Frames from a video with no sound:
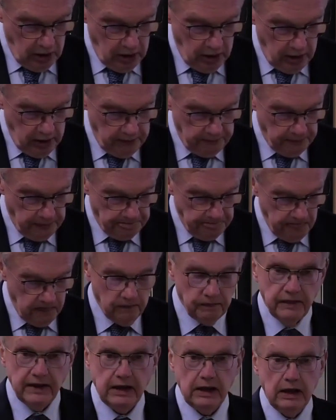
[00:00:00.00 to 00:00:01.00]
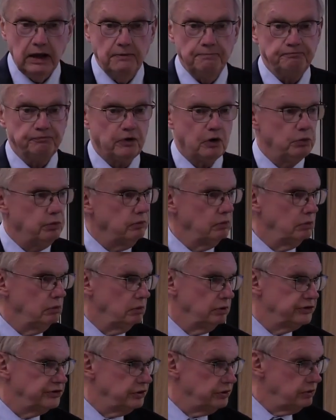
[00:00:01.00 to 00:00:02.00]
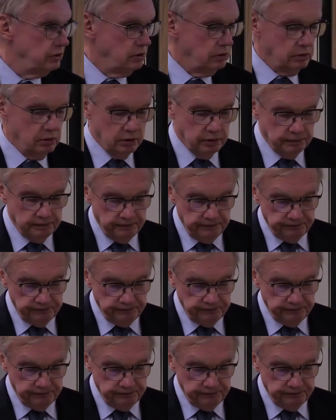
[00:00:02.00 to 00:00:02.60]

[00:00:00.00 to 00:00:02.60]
uh, the uh,